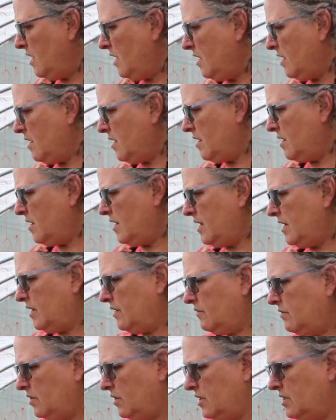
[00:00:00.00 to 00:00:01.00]
And I
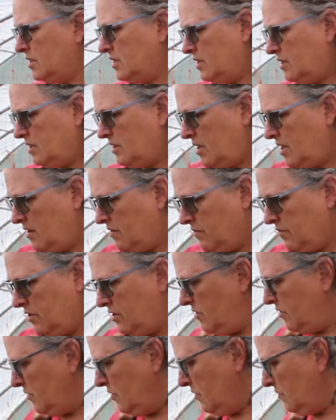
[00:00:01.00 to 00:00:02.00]
realized I didn't have one
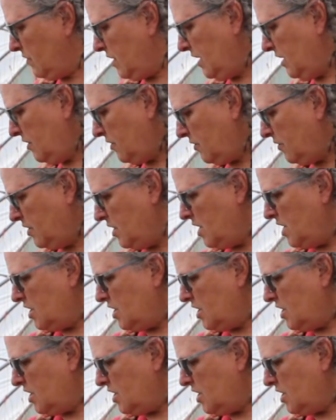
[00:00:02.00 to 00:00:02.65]
of those right here.